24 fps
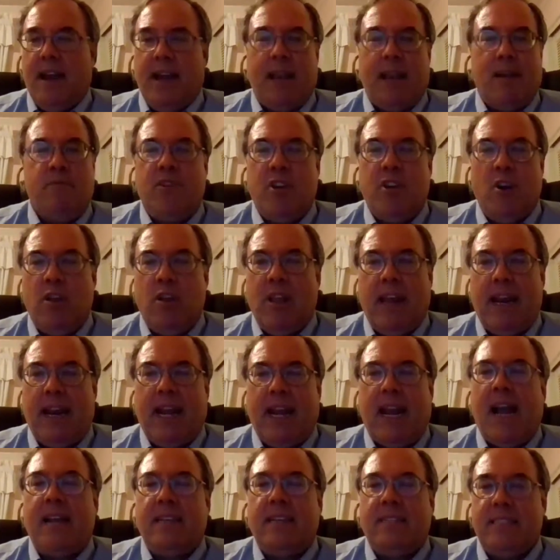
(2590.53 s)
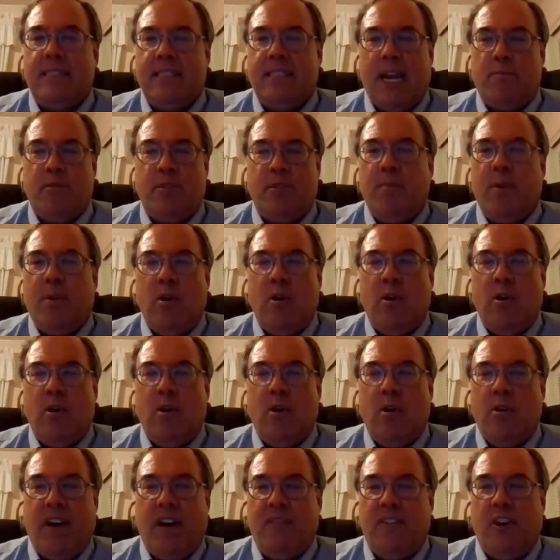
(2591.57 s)
doc, I'm so glad I stopped
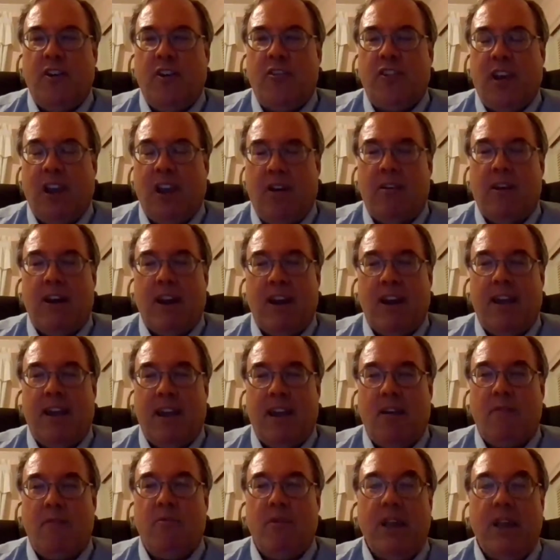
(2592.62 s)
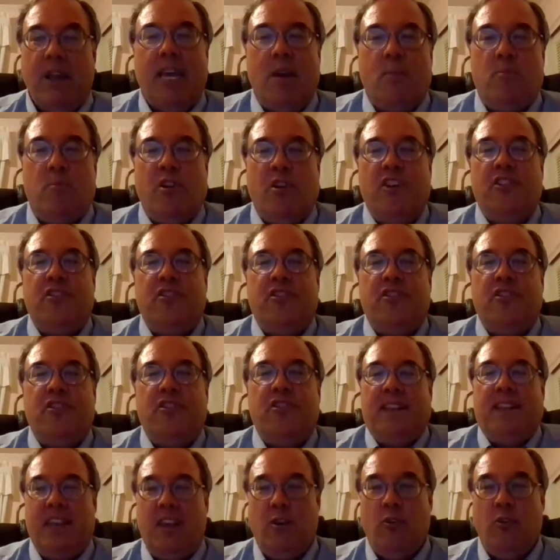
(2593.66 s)
smoking five years ago. And I, I really
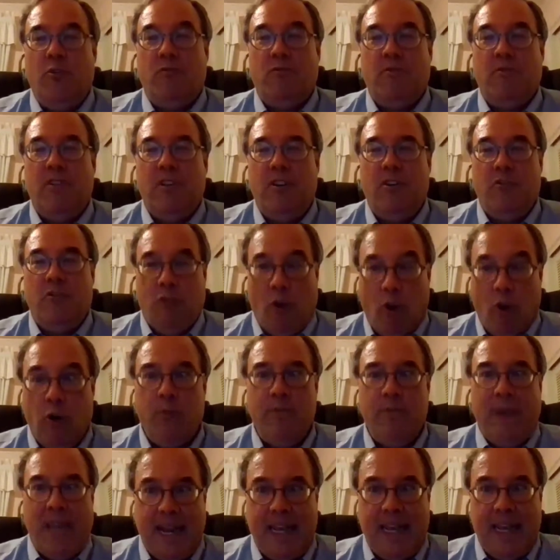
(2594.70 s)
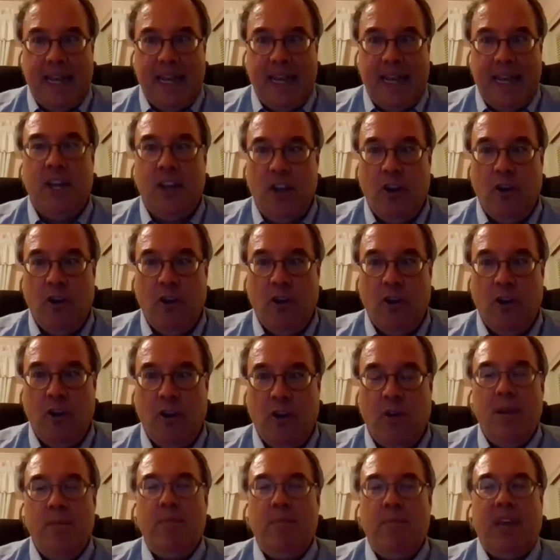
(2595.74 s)
appreciate that you, you told me I needed
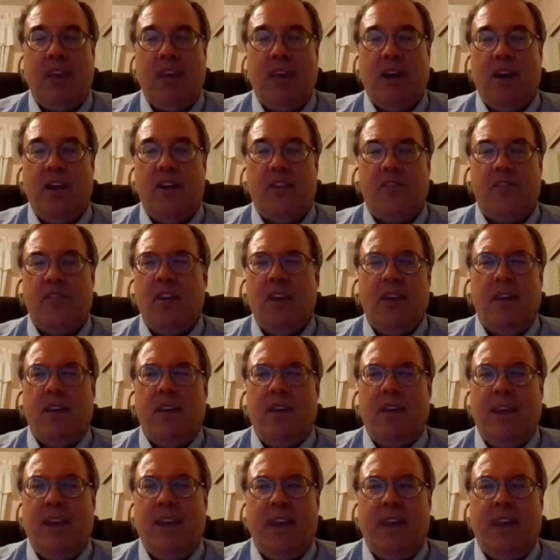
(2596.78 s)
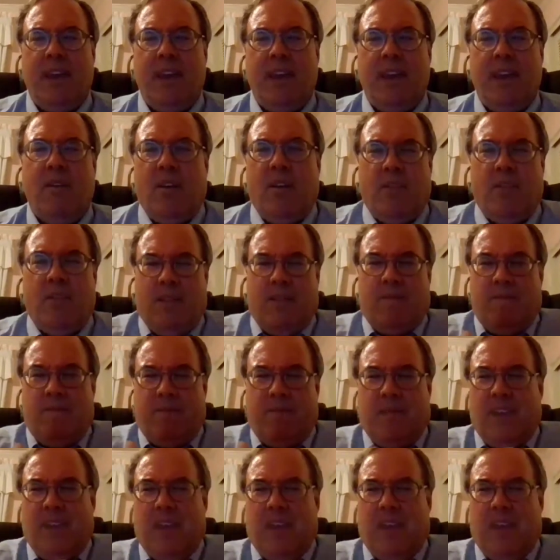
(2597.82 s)
to, because it, it, it